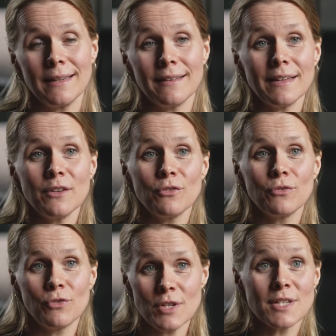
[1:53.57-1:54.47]
And then
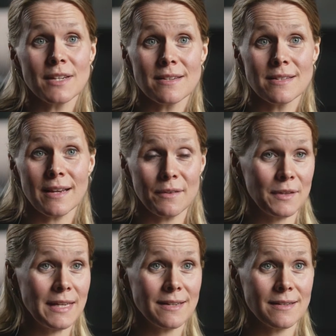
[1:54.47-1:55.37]
physics, I
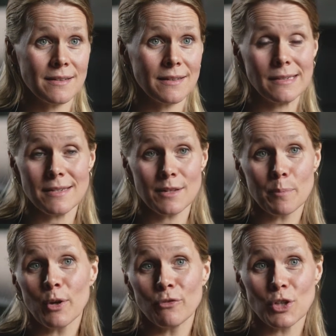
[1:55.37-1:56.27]
think, is the
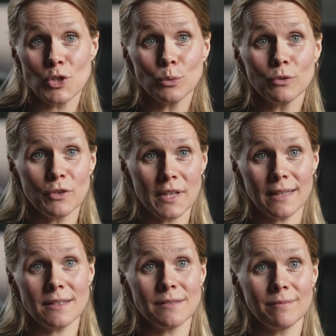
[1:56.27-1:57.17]
perfect tool for
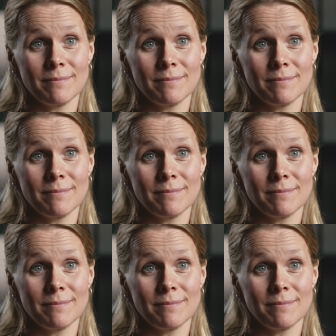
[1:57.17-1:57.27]
that.